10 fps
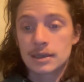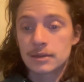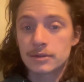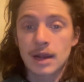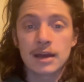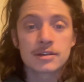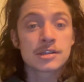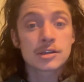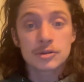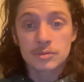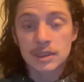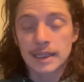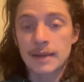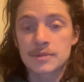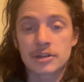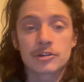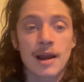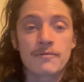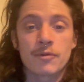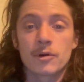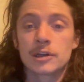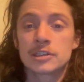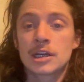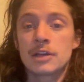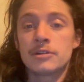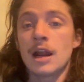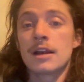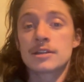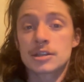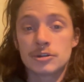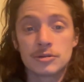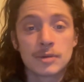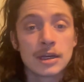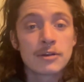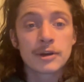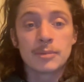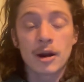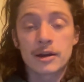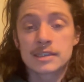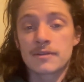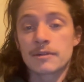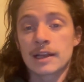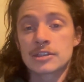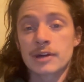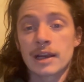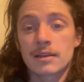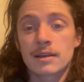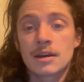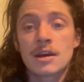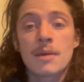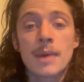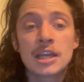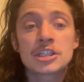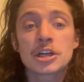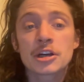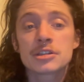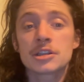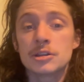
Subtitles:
Do not assume clamps are drop forged. Do not assume rebar is of the right strength. Make sure to